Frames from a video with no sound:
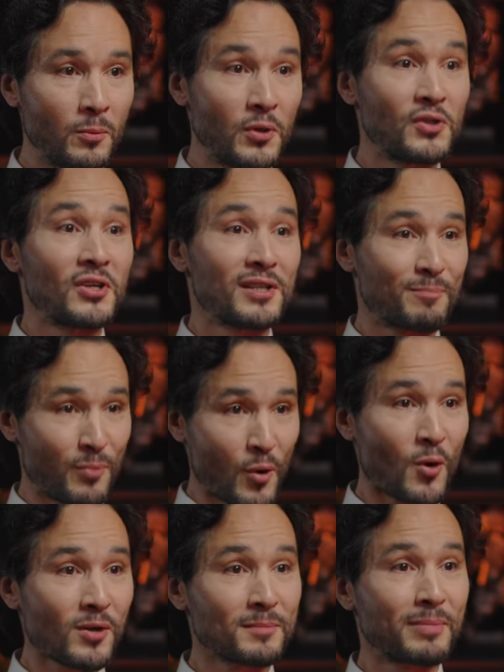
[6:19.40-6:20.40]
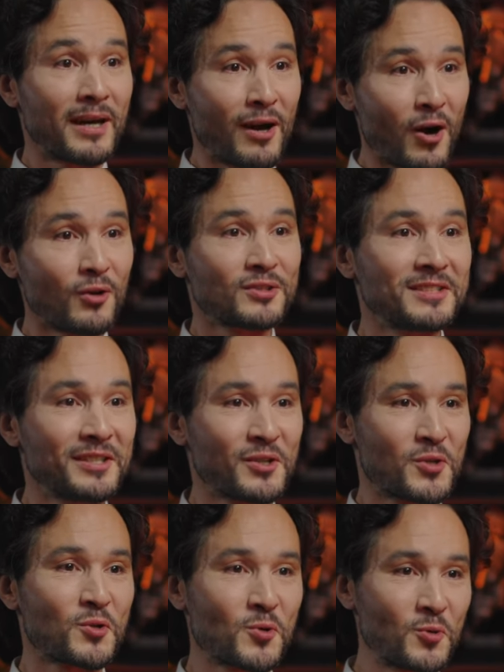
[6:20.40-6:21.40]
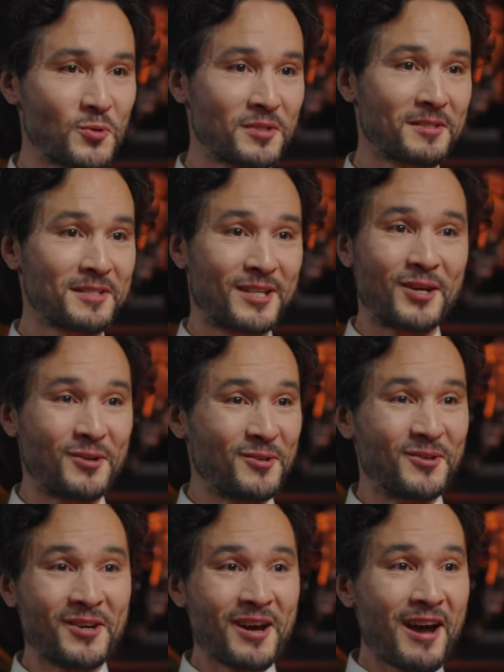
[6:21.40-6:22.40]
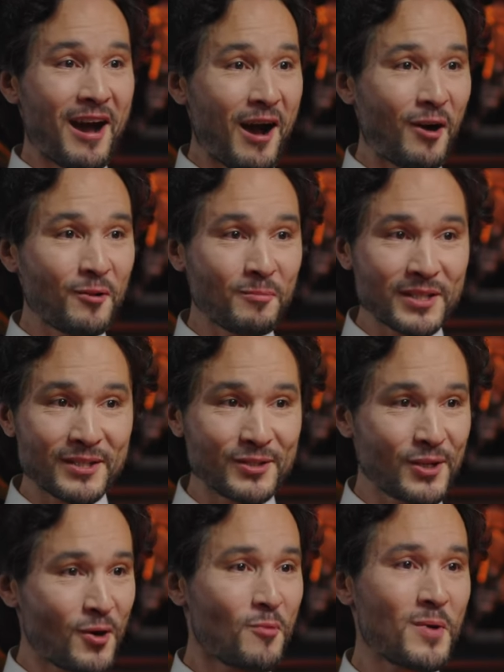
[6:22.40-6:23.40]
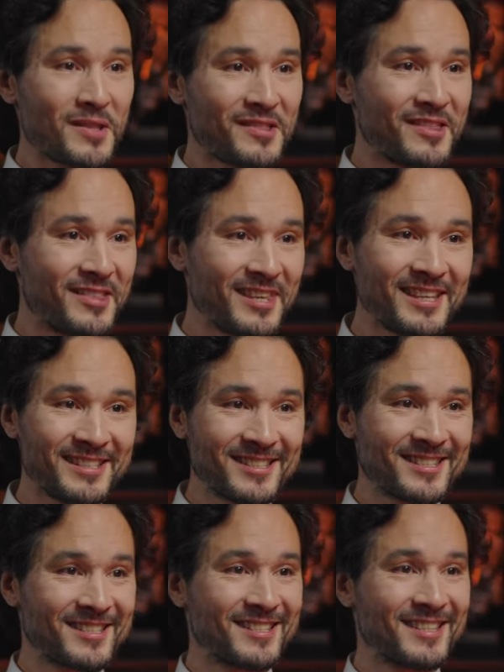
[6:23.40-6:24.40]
which are spoiled by ordinary shoes. So almost no one thinks